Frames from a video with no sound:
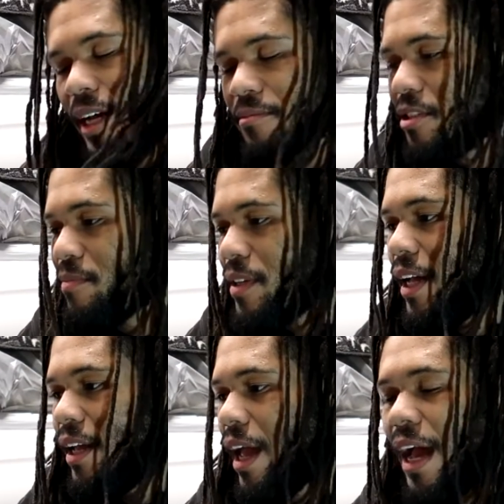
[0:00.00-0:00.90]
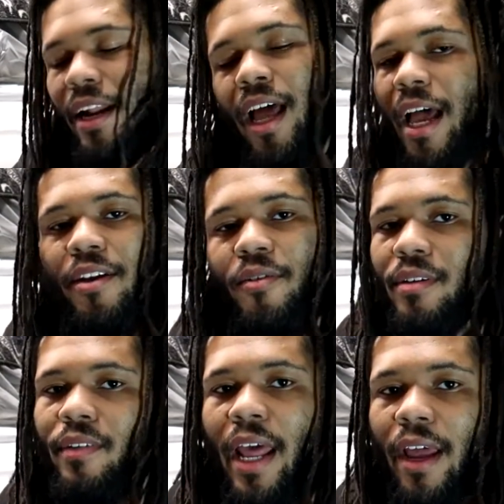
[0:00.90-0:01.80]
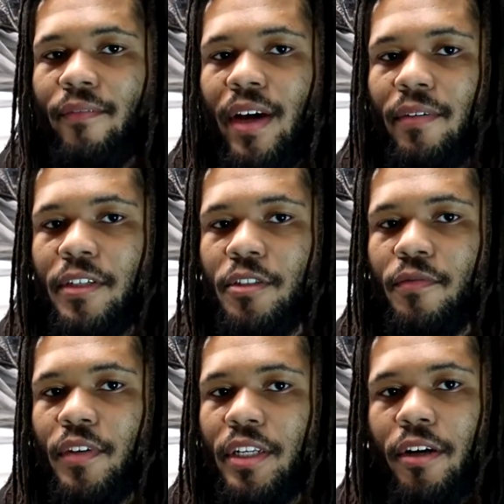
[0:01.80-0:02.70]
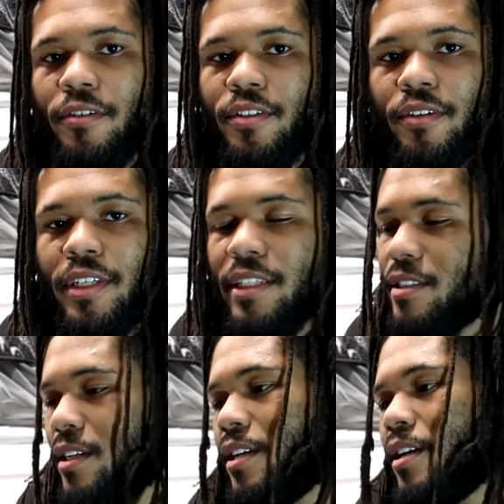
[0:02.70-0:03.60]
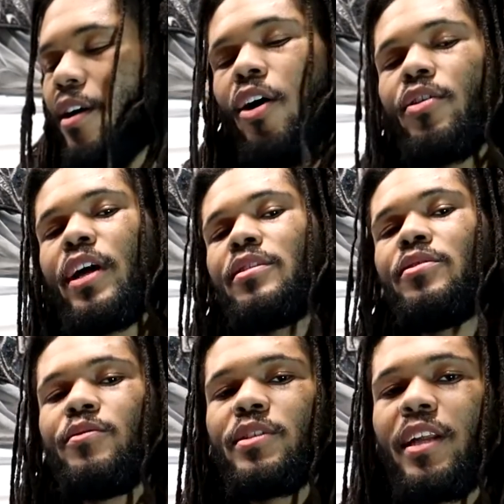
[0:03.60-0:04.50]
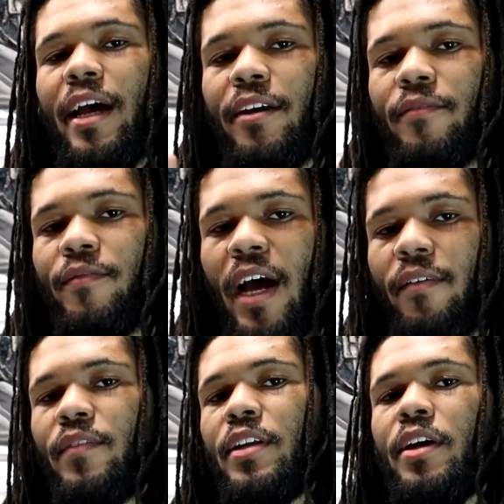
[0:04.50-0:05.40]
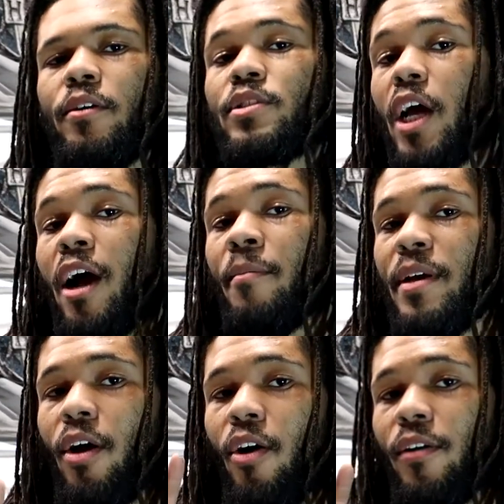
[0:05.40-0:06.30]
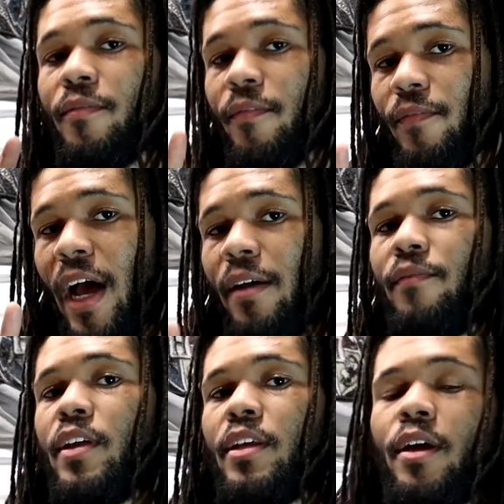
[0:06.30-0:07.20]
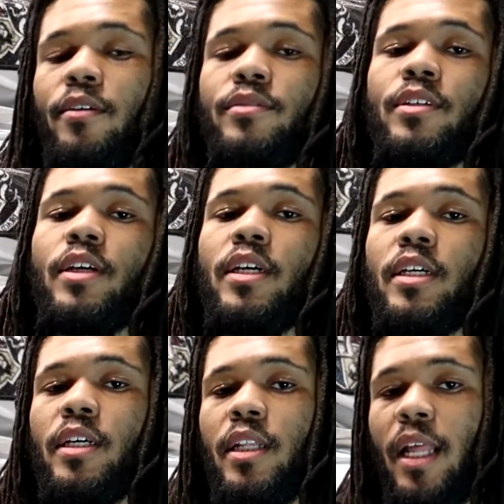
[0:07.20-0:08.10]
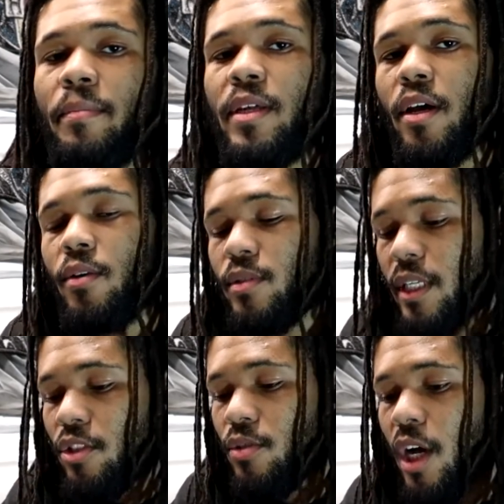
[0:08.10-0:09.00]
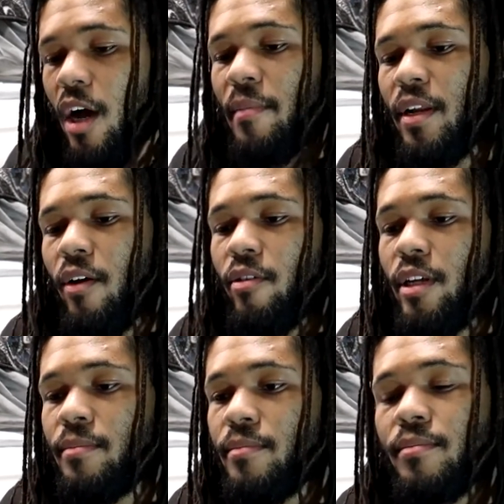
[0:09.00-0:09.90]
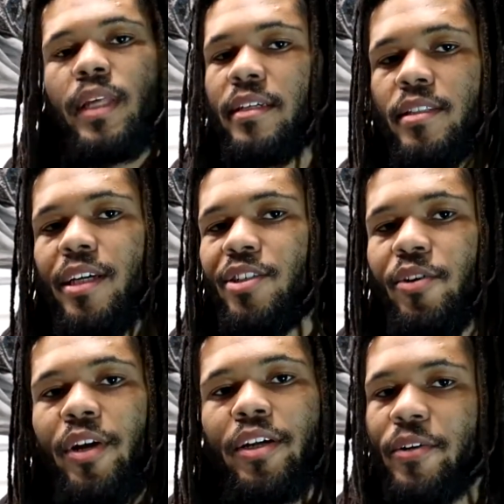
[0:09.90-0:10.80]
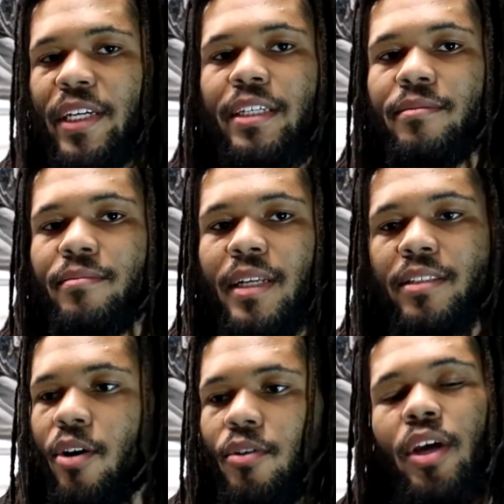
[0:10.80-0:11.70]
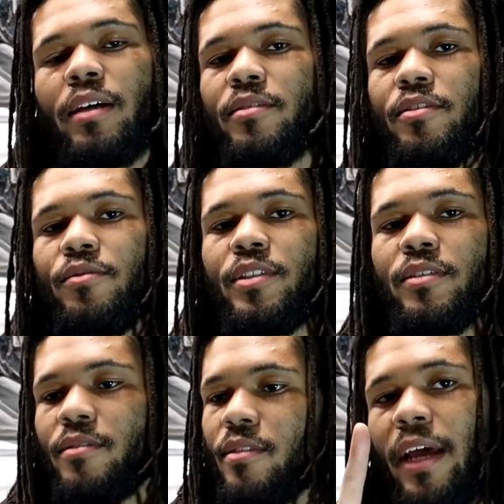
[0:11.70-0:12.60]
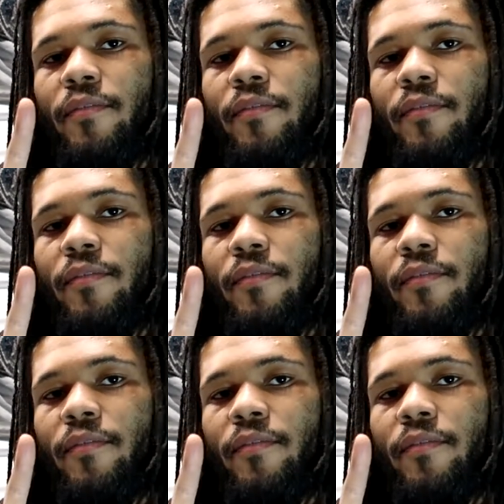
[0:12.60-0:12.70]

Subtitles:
I'm just playing. I don't even have 500 videos on this. All you have to do is like 5 videos, comment on 5 videos, let me know that you comment on them. That's it, you're entering. That's all you have to do is like